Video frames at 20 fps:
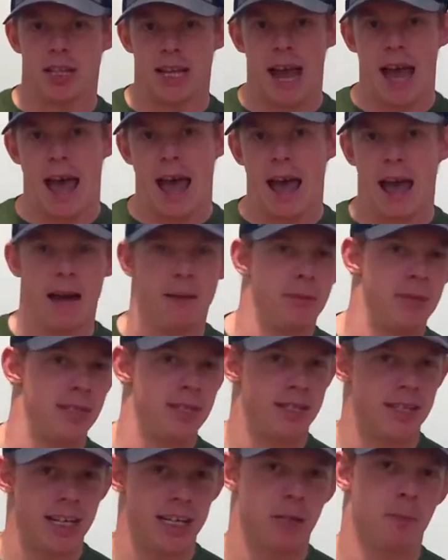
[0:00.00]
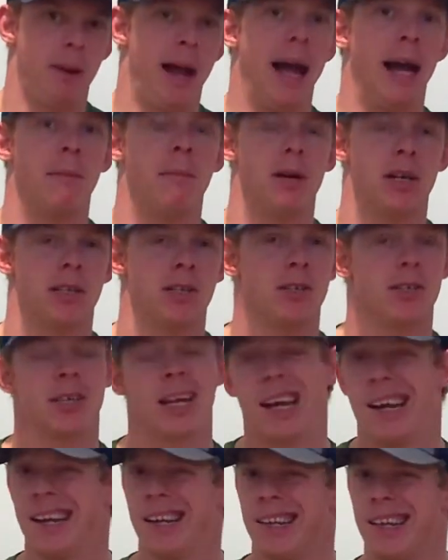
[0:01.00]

the abs, the six-pack muscles.